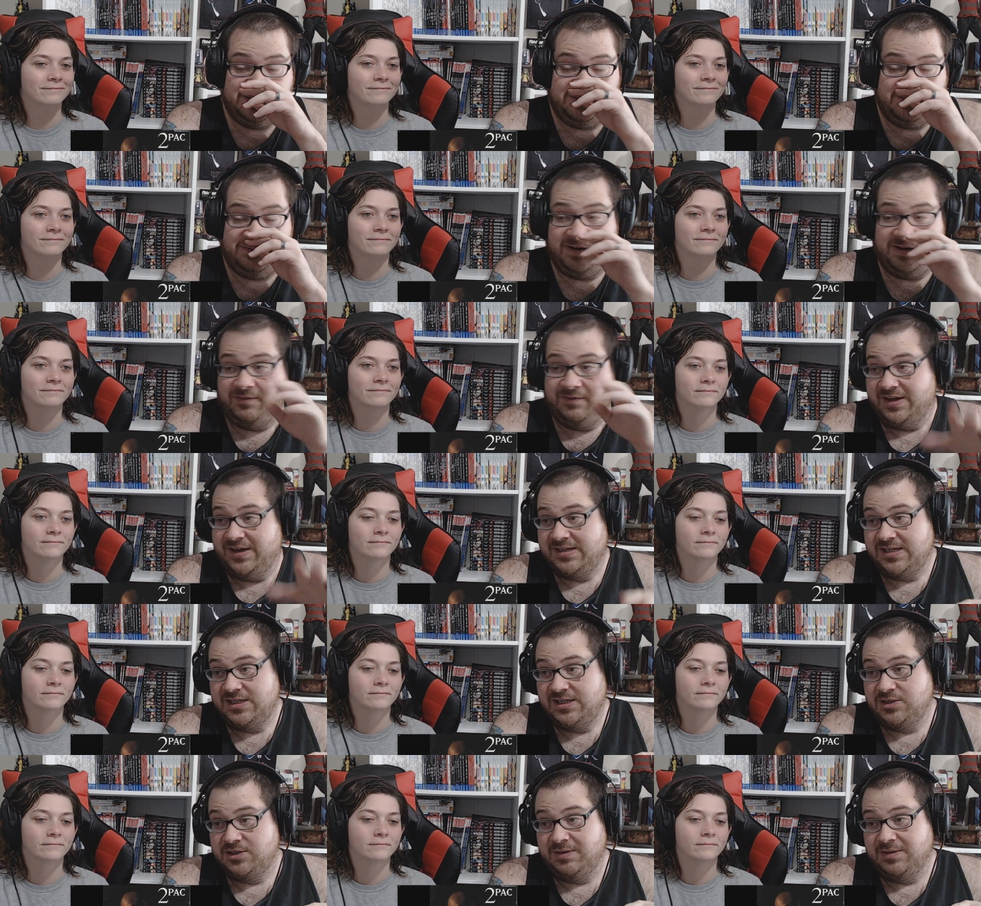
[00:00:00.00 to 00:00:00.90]
Speaker 1: Real fast,
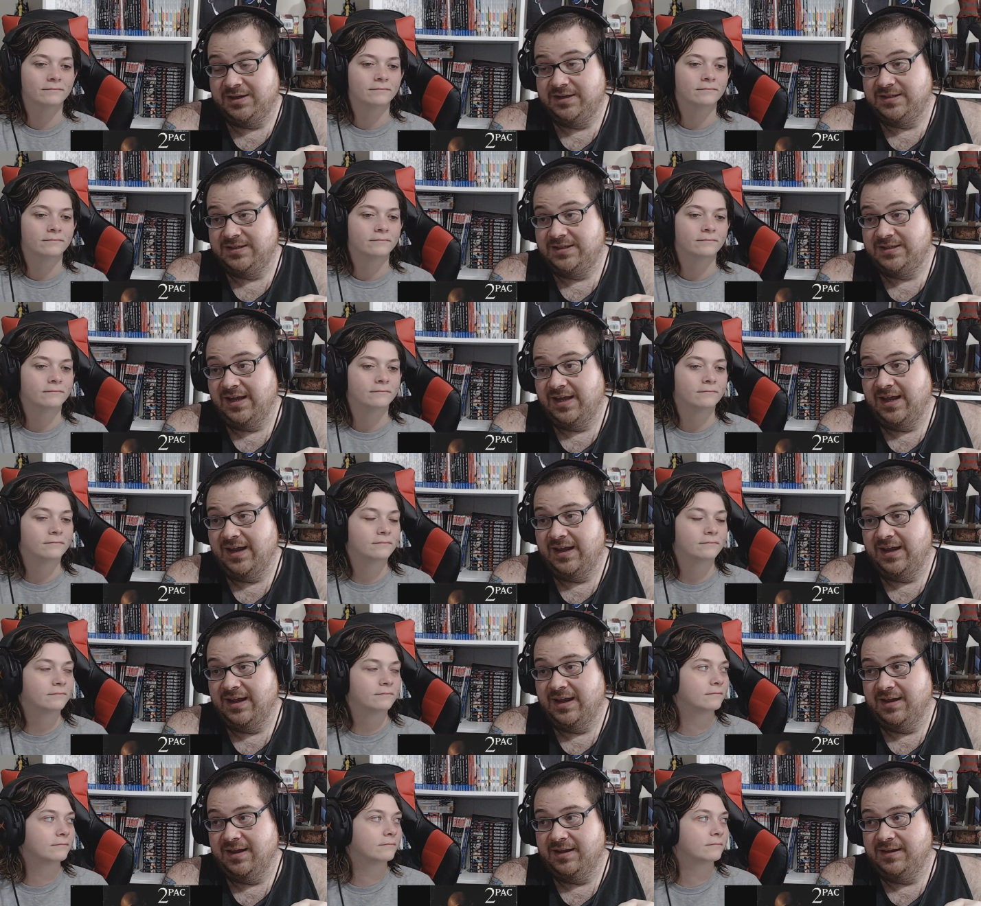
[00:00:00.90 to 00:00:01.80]
I just wanted to
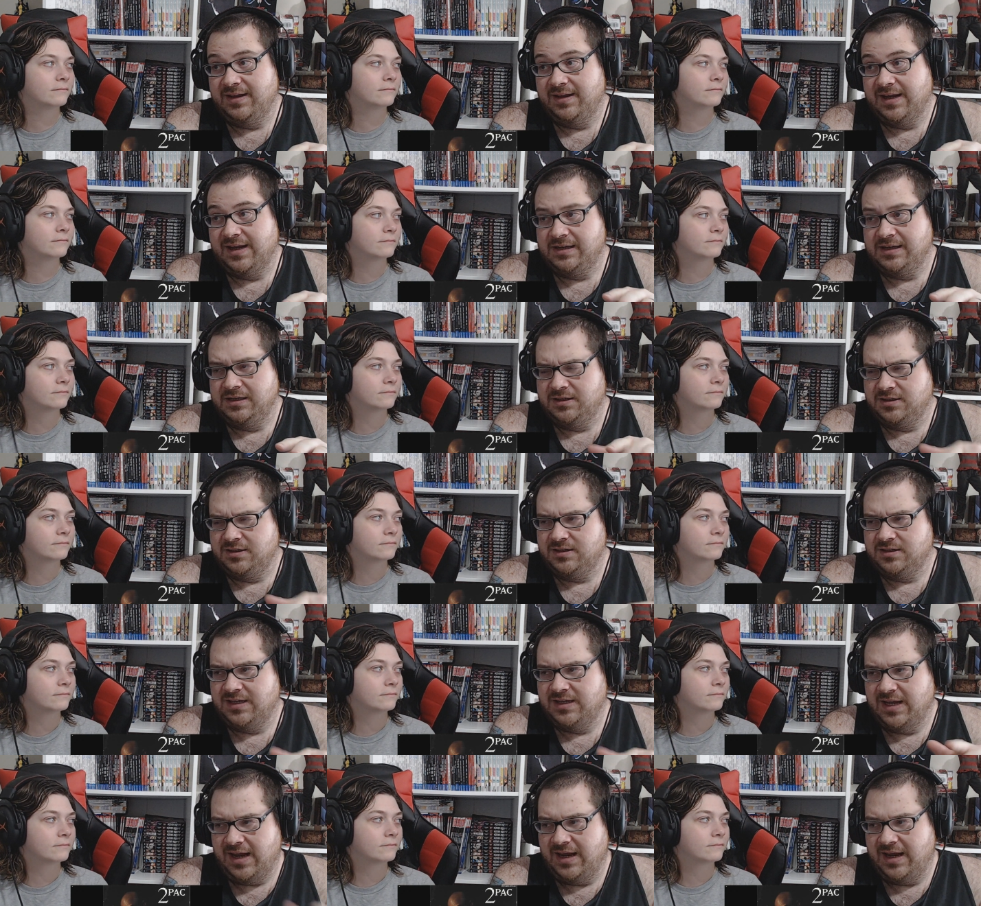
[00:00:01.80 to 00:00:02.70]
say that this
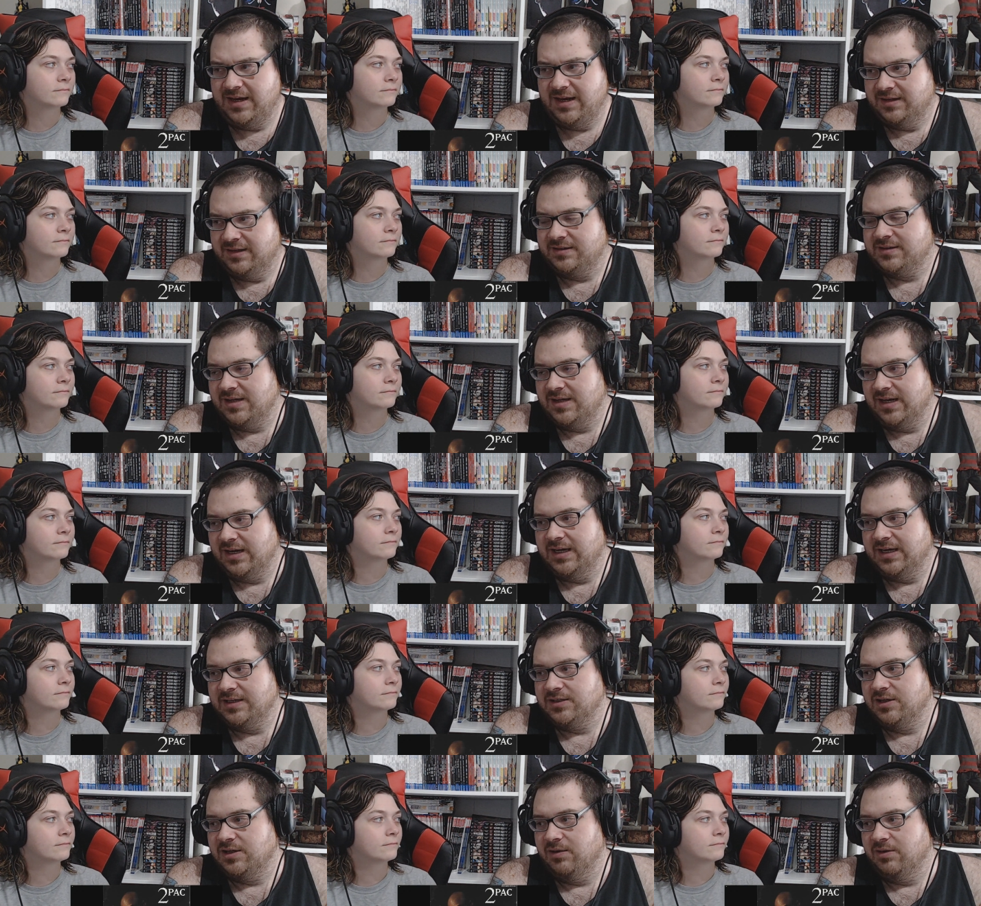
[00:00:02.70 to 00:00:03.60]
cadence that he
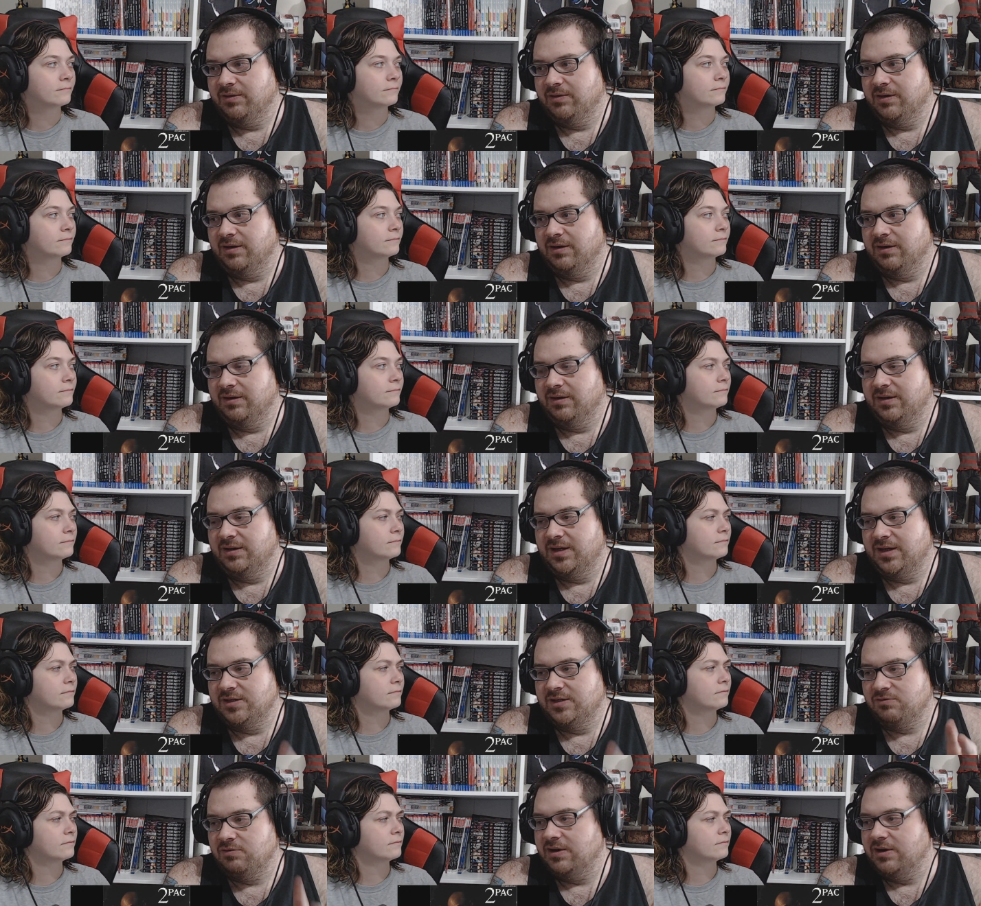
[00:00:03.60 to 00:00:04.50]
has going on
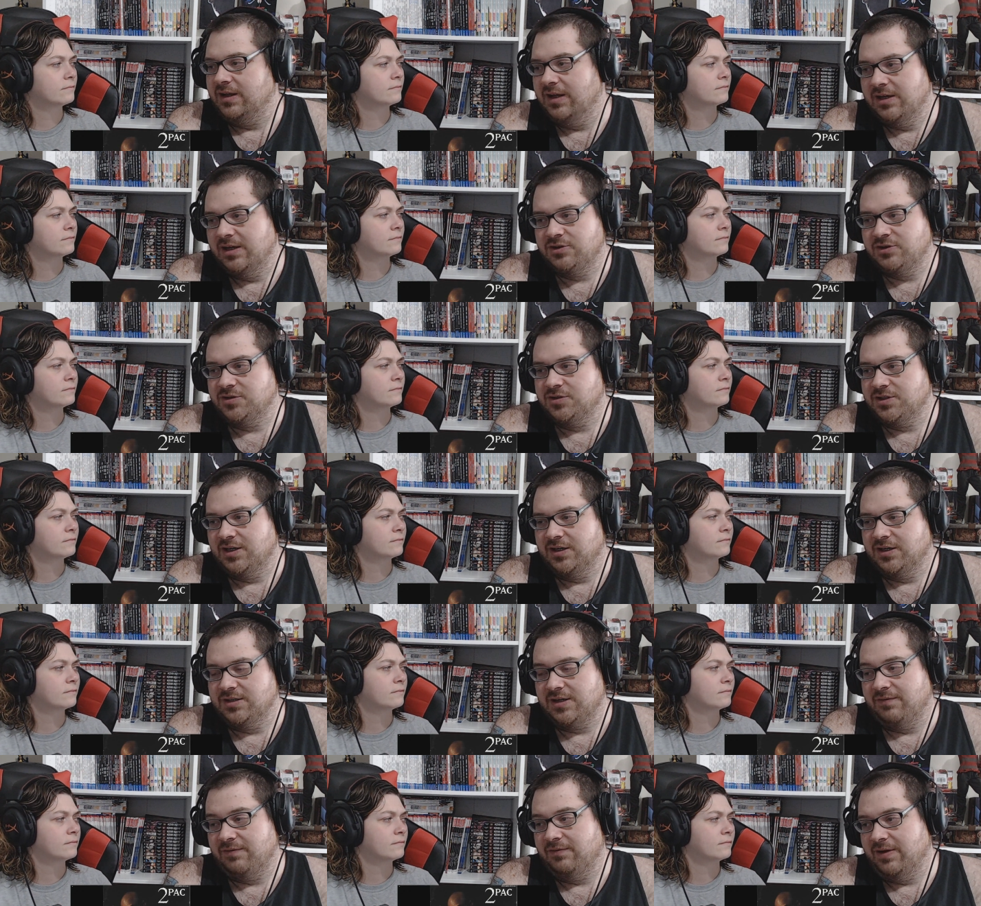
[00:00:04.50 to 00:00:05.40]
is really interesting
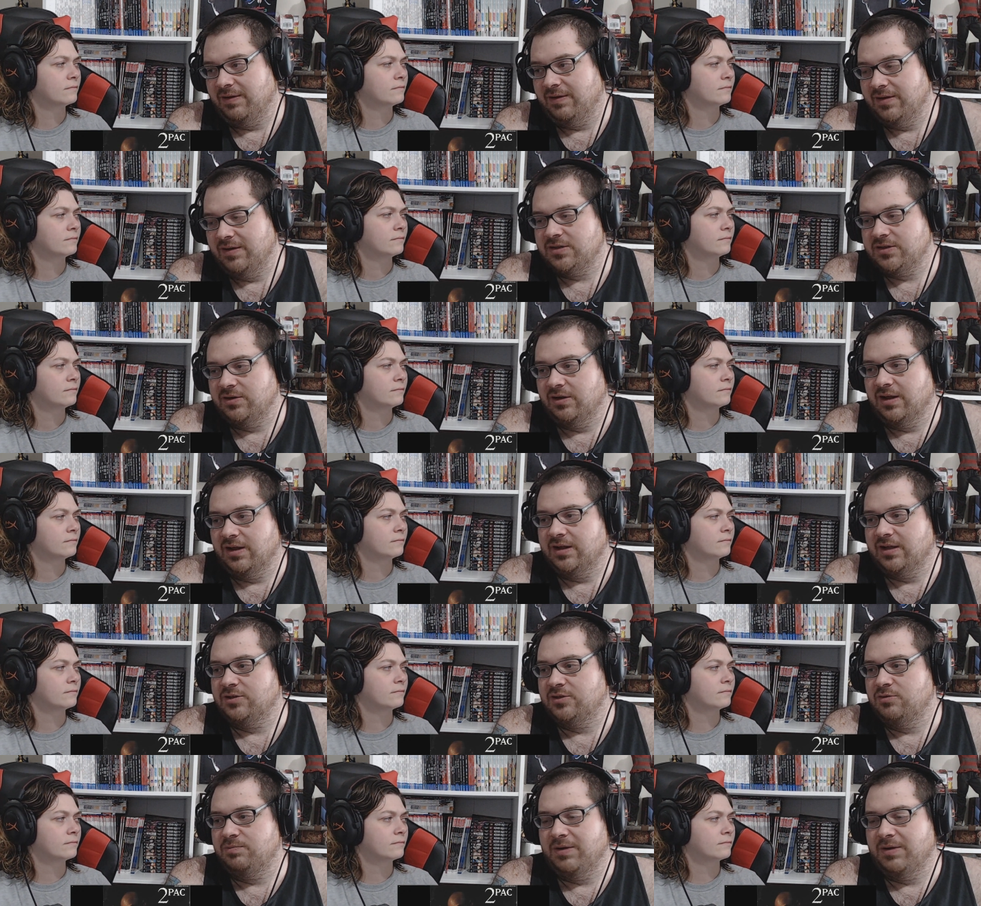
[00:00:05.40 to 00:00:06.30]
because I've I listen to a lot of
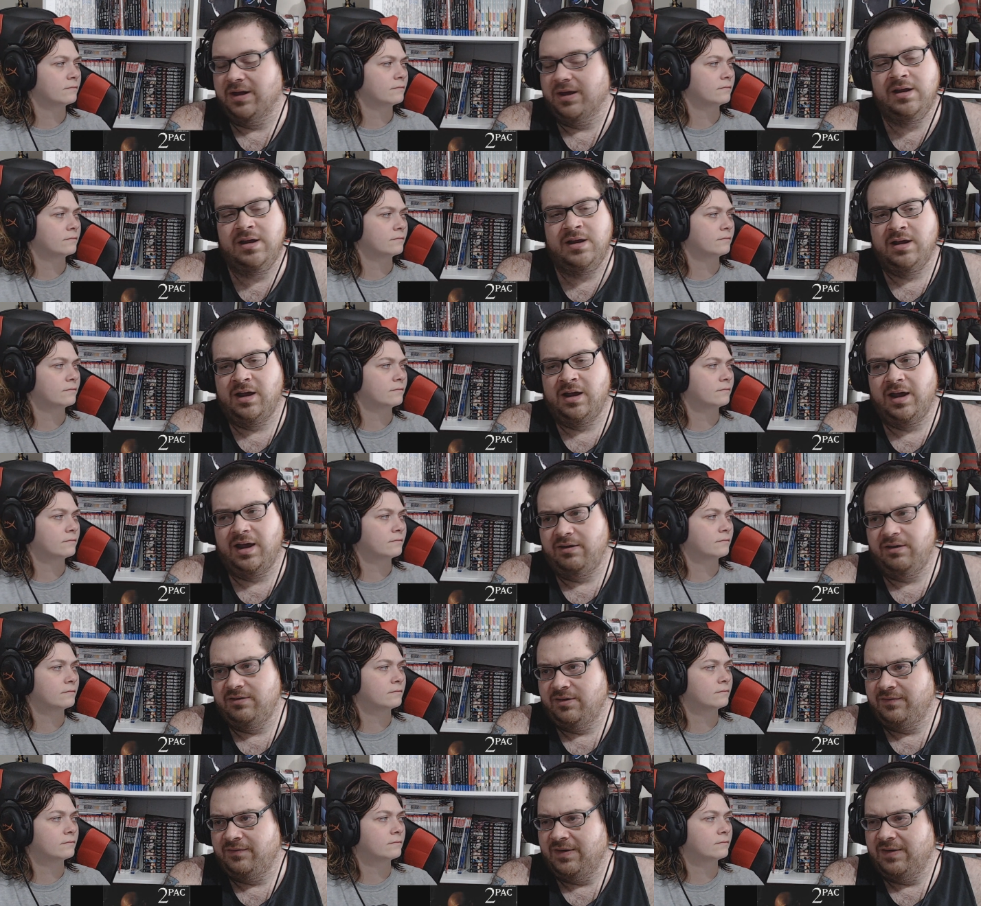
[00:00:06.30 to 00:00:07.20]
Tupac. I don't
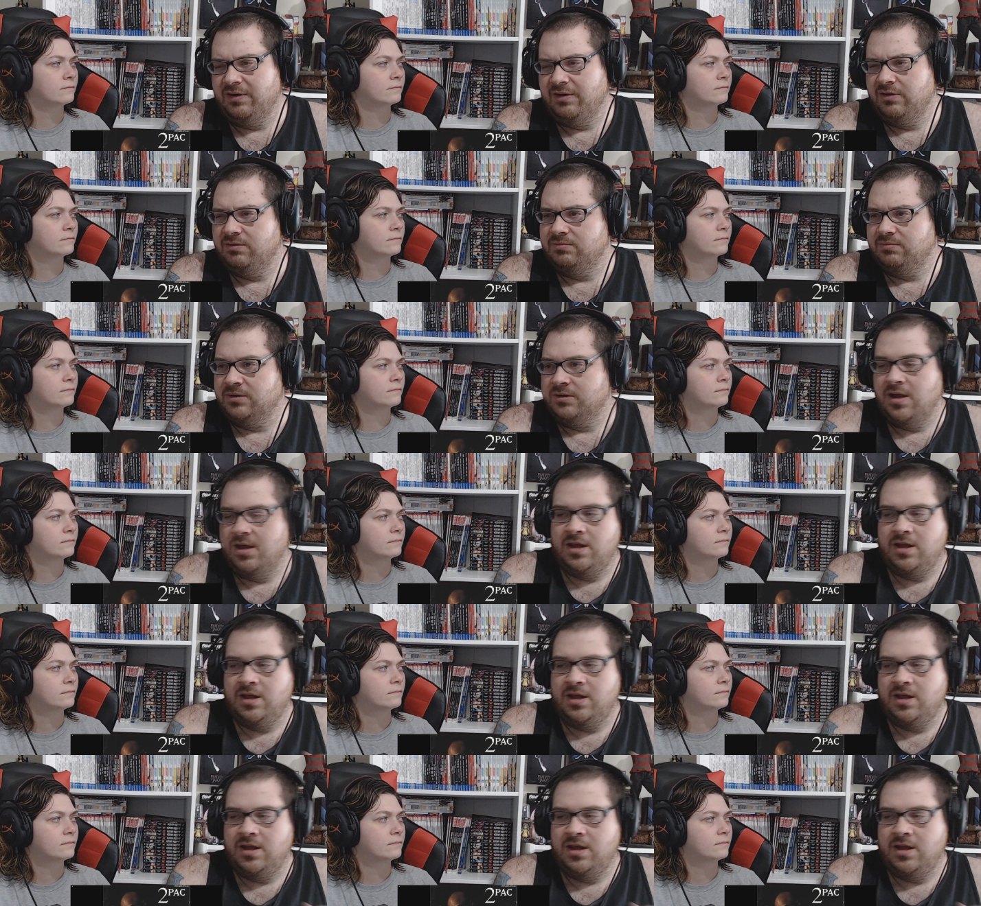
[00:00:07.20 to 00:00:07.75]
know if I've ever heard him